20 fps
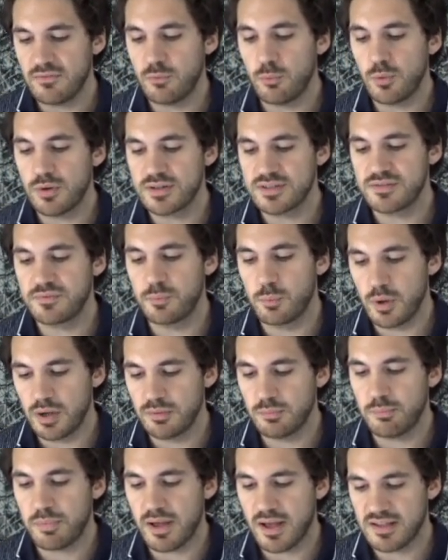what is
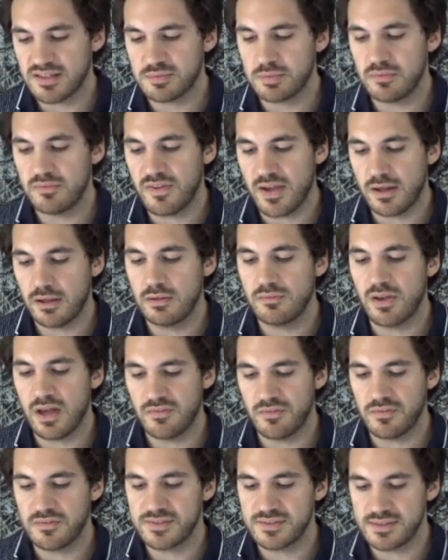one possible value of
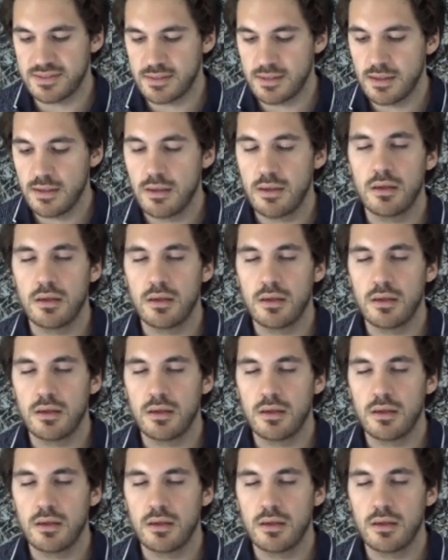f of c?